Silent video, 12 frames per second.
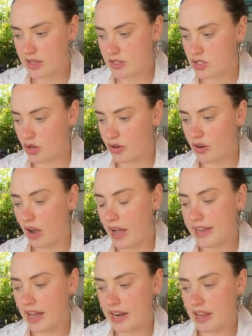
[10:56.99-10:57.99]
So
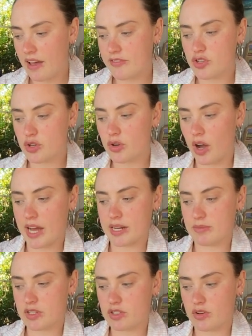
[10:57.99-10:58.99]
I kind of have two
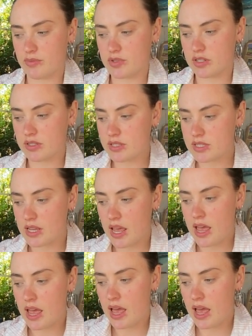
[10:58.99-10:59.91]
item descriptions.